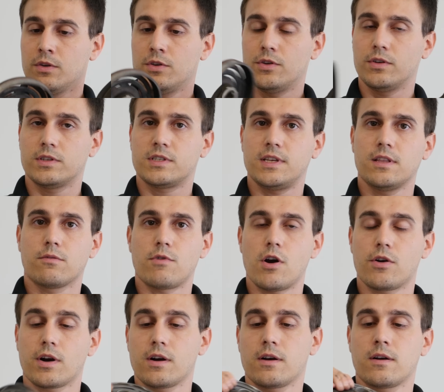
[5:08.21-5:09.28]
you can see the
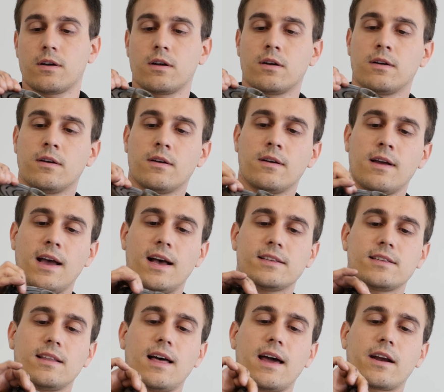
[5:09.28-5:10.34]
rotor has
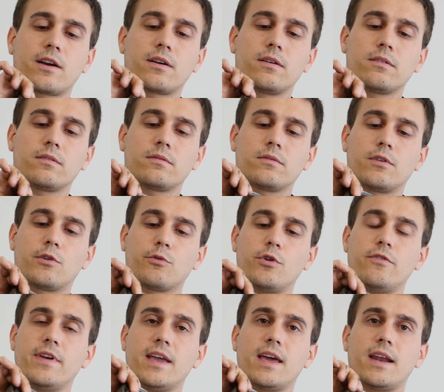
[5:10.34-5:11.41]
a lot of
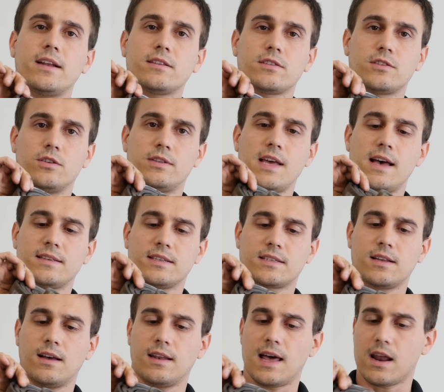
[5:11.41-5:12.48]
grooving in it, so it has
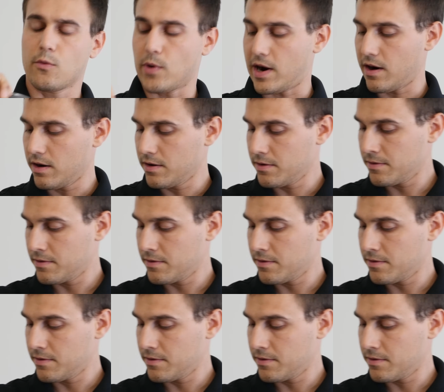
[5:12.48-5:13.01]
a lot of wear.